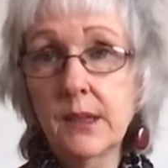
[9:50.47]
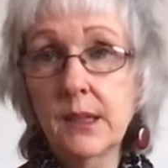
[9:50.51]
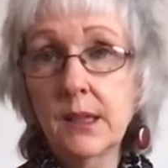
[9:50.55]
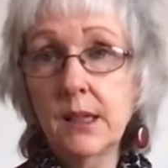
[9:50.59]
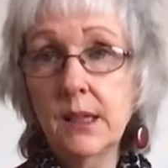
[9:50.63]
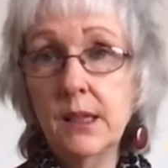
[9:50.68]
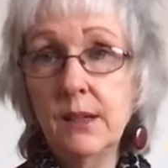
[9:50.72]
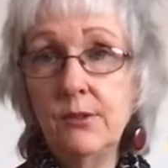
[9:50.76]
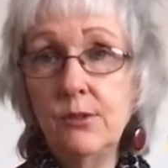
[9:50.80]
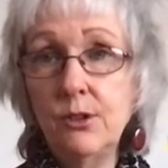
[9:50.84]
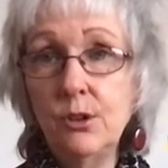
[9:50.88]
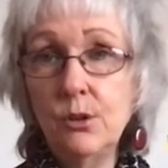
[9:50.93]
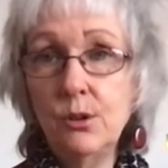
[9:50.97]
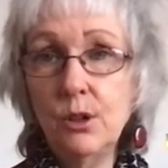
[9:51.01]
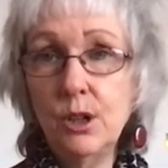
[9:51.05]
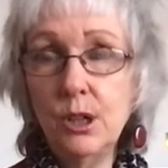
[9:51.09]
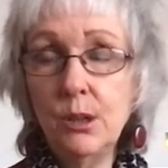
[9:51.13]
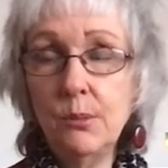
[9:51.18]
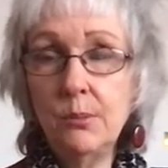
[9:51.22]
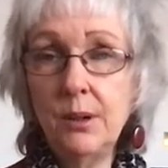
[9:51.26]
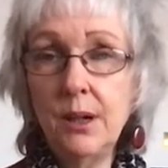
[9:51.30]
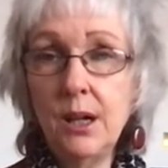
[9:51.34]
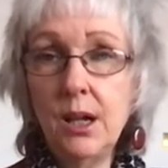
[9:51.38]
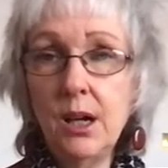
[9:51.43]
If you can
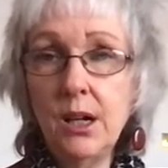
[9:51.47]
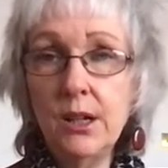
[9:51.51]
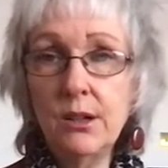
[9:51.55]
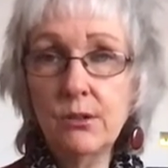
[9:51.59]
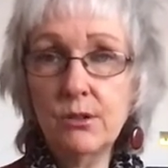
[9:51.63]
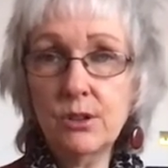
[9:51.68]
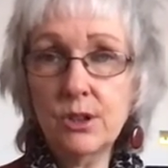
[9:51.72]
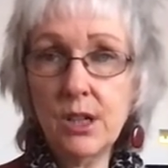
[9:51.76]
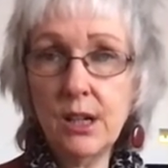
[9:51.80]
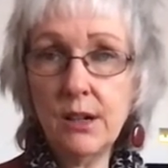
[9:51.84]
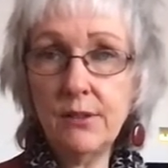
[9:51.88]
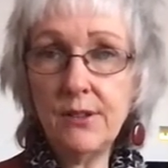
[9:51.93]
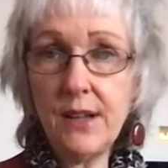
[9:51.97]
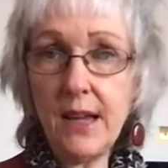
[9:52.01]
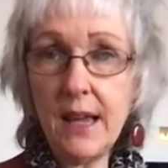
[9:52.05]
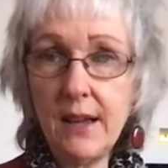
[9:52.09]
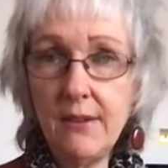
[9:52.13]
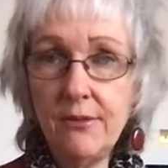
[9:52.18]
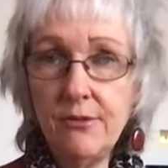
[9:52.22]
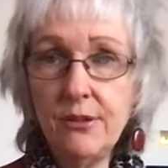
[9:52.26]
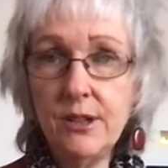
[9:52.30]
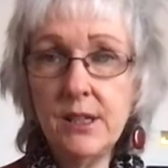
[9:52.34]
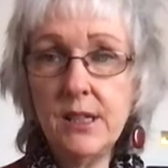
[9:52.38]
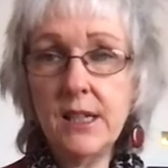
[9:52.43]
apply yourself
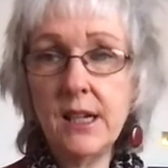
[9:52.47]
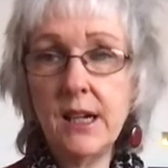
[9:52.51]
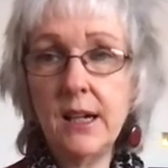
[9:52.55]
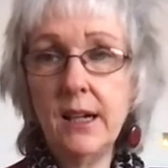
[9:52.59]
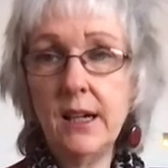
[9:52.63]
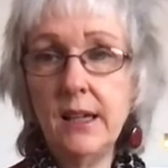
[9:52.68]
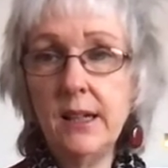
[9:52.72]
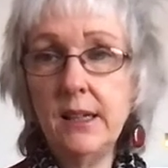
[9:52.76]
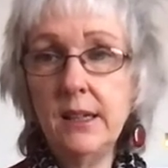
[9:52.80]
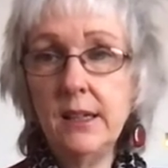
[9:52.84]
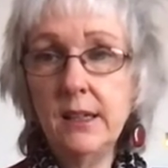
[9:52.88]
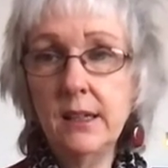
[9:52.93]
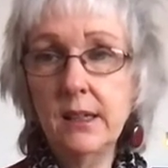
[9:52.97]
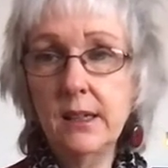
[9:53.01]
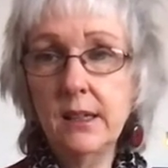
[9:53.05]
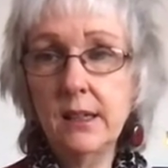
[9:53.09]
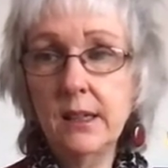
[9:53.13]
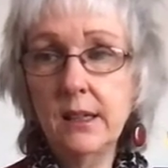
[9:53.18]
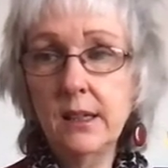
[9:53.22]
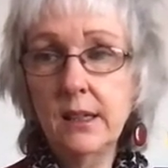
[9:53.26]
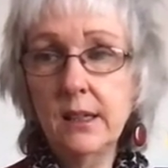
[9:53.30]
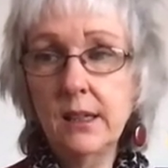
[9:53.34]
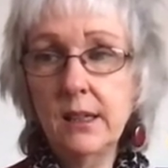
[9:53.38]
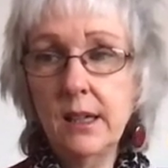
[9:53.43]
every day
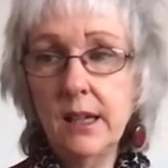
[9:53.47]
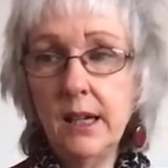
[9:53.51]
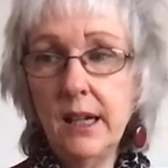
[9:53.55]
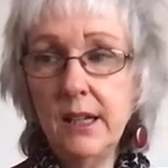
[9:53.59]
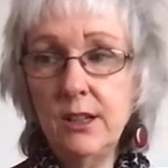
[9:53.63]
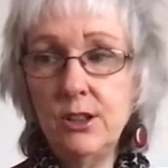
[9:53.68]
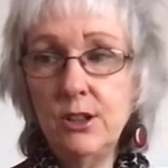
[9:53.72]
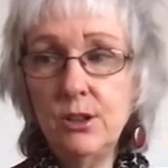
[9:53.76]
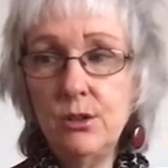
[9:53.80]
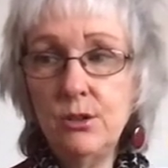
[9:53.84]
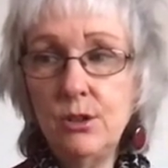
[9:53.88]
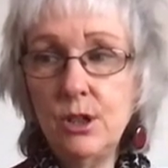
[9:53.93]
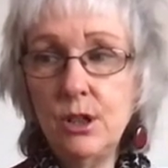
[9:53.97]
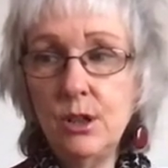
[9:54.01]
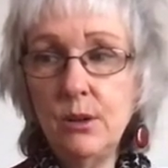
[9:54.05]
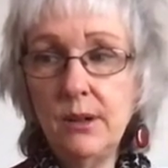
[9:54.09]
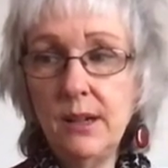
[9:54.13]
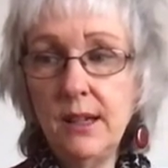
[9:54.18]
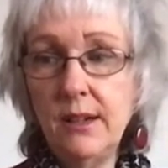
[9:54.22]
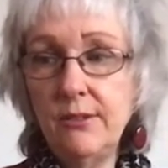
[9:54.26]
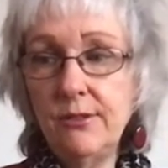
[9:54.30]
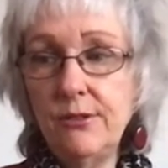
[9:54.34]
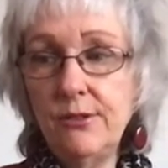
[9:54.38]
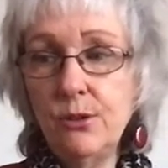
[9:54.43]
and you do
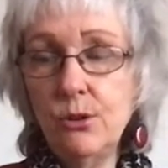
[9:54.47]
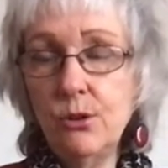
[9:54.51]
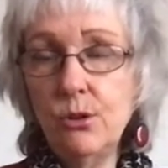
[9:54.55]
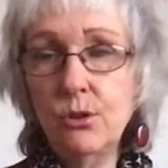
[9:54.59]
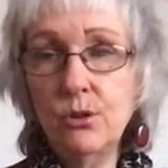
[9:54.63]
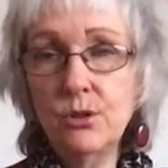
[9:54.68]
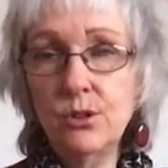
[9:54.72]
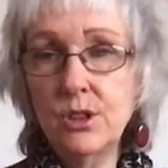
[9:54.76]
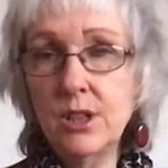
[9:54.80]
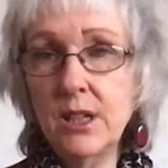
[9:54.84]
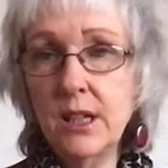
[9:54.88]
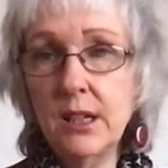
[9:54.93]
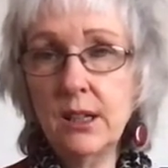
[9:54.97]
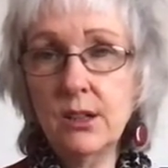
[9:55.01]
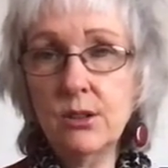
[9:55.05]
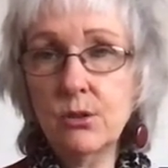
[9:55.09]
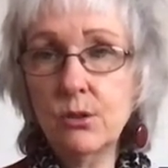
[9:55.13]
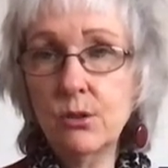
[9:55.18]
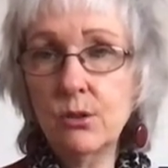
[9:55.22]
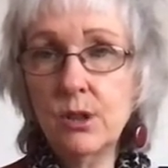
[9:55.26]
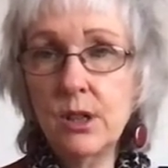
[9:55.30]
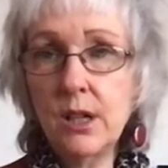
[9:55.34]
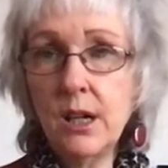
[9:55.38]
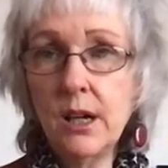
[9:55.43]
it for 6
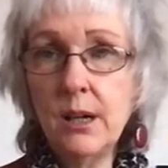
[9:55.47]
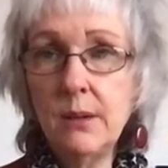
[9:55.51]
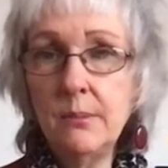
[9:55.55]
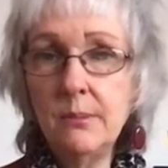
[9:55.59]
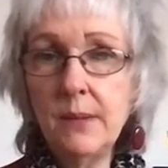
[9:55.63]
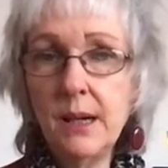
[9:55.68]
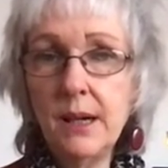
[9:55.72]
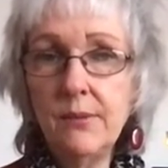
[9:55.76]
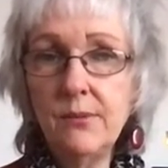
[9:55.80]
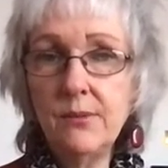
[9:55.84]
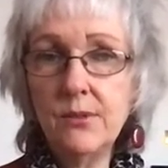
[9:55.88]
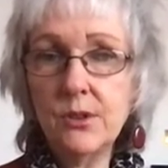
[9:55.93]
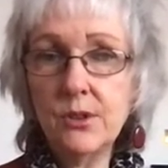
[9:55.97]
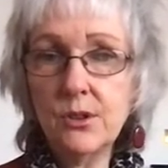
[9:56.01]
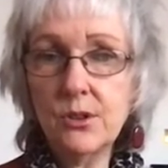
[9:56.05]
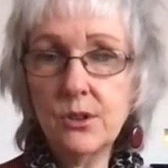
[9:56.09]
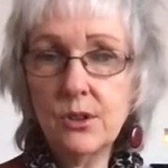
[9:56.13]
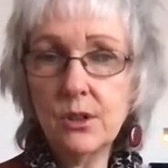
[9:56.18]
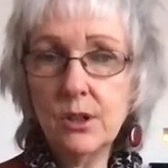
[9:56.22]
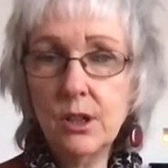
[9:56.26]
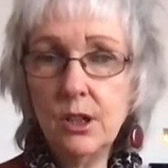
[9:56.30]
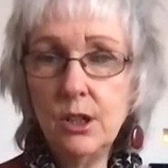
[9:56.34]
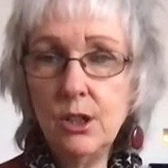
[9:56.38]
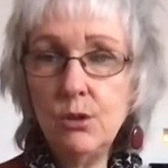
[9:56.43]
or 9 months
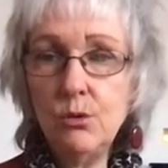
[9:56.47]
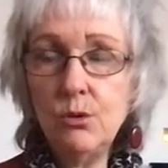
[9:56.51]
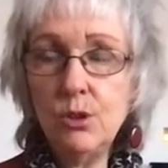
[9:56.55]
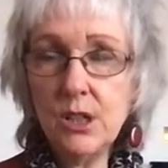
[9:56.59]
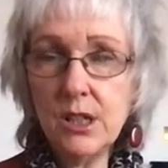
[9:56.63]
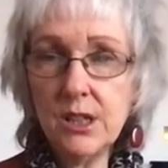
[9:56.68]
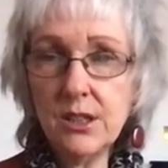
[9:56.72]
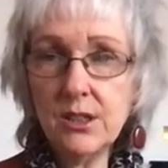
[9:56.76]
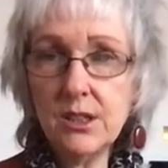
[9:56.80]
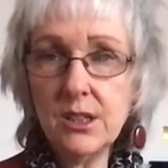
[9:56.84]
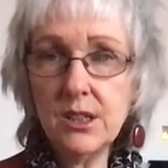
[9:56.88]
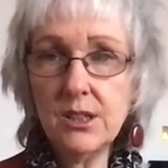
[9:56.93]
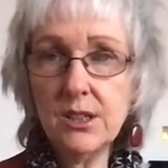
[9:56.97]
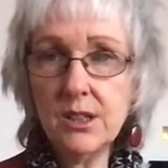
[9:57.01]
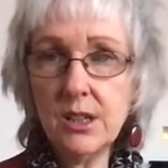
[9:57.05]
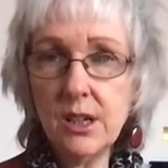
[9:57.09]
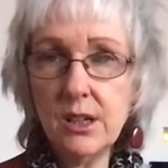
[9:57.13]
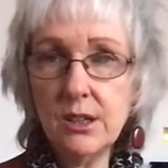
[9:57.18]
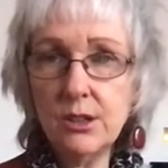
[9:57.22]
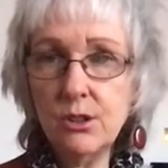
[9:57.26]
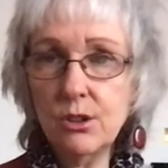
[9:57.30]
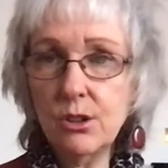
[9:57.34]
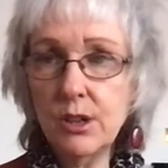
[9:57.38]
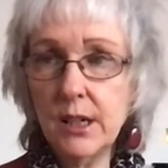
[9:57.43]
And you just
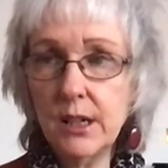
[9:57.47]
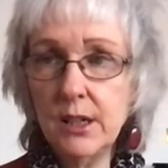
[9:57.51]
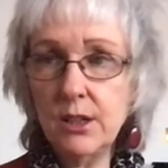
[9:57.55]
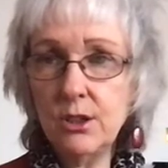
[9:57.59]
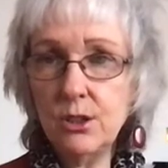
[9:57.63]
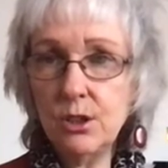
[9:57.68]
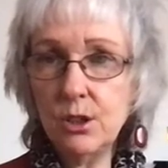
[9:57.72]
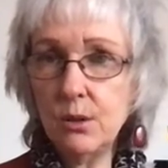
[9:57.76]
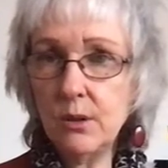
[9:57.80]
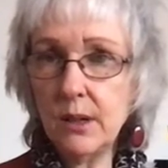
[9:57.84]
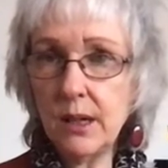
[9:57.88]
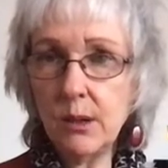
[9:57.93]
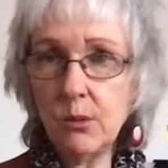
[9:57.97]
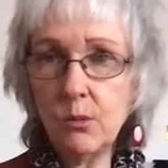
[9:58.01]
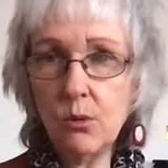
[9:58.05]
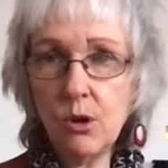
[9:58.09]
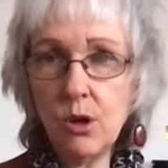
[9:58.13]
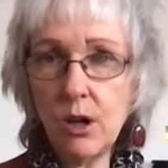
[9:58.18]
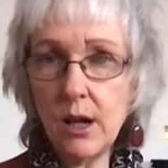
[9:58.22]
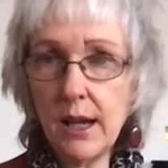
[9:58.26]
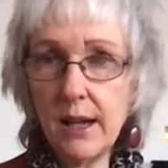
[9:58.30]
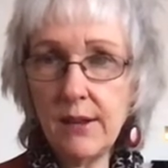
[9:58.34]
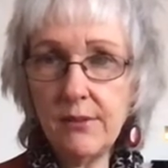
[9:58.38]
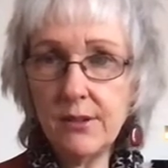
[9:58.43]
decide you're going to do it,
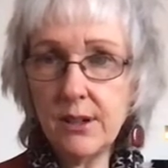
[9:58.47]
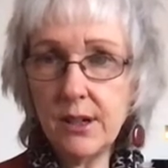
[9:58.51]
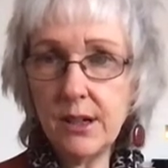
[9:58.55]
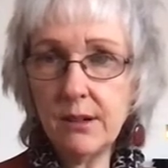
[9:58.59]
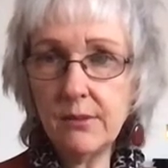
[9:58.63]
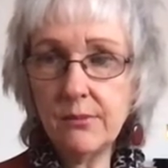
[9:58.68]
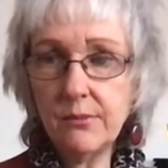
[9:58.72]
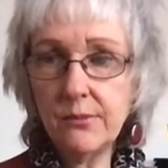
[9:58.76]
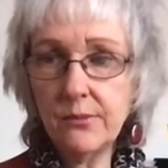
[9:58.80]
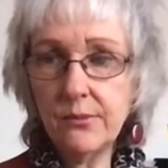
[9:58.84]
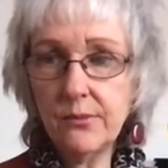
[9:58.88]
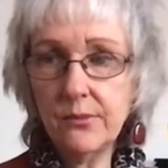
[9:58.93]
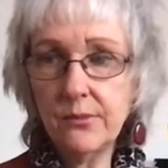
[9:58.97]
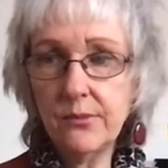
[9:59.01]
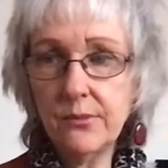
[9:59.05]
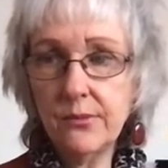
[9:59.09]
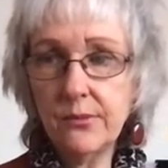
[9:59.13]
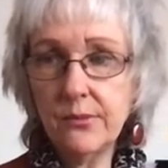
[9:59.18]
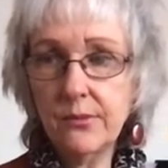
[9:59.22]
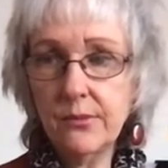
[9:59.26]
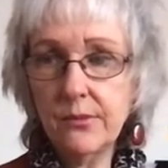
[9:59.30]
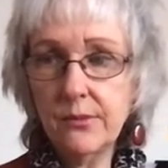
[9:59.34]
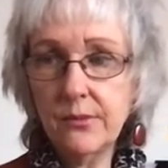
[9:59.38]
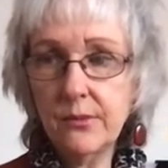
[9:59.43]
whatever
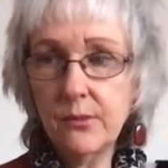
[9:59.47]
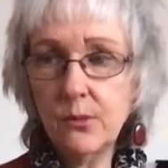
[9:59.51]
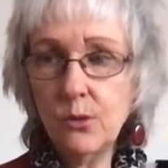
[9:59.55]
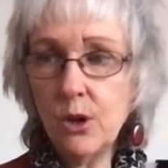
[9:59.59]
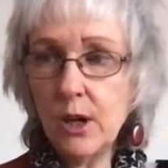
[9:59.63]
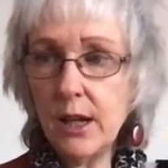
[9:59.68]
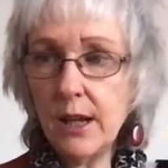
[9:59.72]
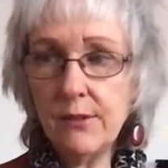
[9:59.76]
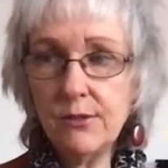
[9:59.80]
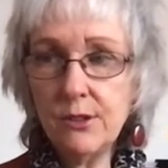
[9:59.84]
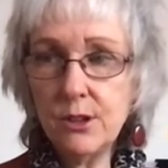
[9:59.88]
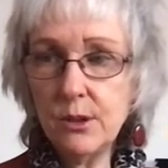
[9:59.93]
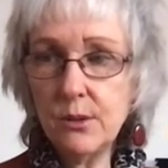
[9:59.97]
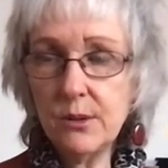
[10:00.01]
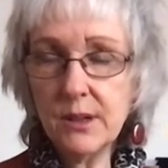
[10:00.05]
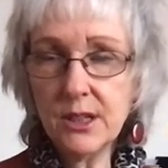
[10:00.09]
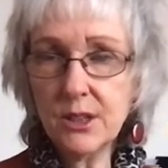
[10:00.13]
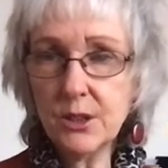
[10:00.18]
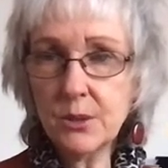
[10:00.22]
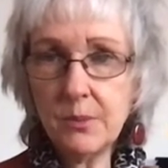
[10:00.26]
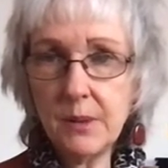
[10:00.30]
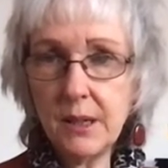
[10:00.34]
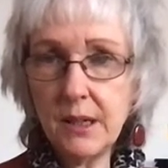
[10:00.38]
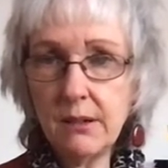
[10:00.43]
you
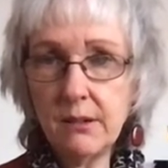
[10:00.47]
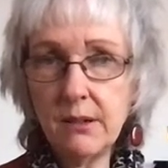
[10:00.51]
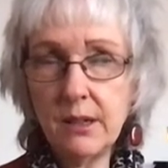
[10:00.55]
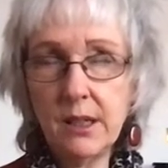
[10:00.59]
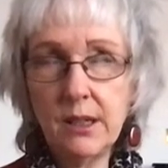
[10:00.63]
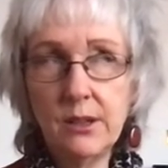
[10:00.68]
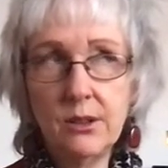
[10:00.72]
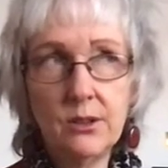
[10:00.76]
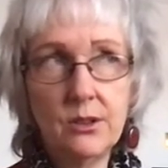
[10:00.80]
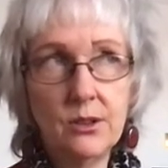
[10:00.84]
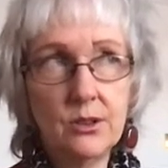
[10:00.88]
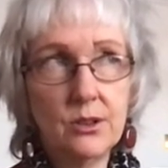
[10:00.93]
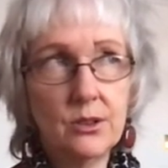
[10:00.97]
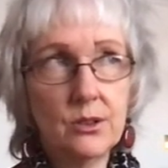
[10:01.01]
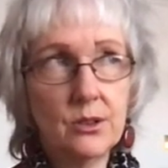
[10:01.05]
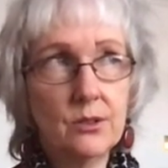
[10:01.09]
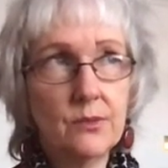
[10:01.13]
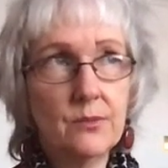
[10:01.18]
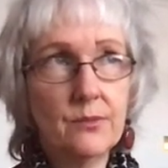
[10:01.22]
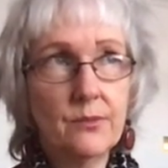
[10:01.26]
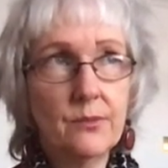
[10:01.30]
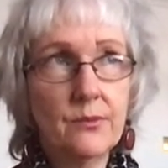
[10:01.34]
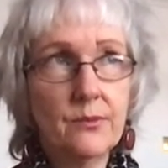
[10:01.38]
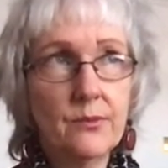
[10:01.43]
experience.
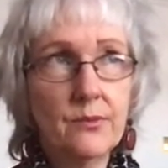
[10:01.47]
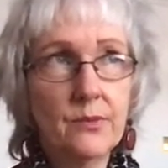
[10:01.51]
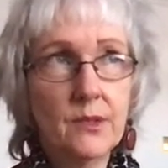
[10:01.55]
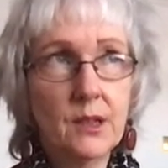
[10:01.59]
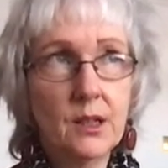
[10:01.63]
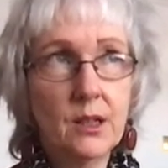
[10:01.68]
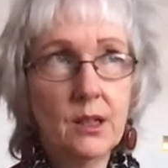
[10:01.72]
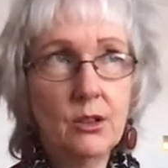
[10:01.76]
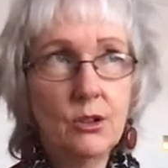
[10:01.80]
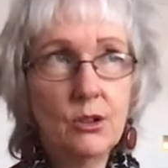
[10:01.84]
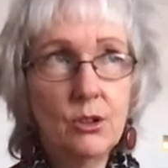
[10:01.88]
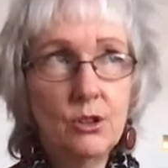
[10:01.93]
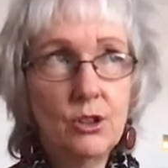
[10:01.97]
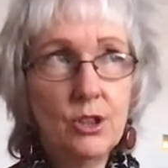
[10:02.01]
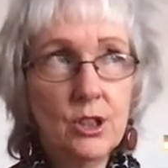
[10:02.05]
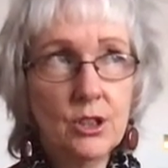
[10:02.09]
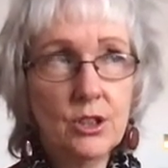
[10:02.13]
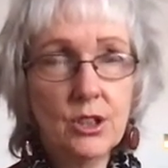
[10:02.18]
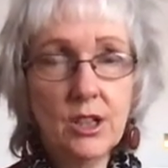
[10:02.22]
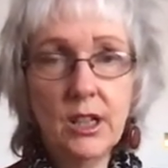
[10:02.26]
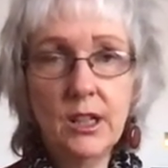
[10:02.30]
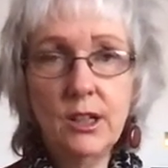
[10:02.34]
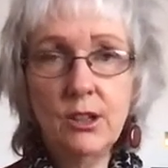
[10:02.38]
You're just going to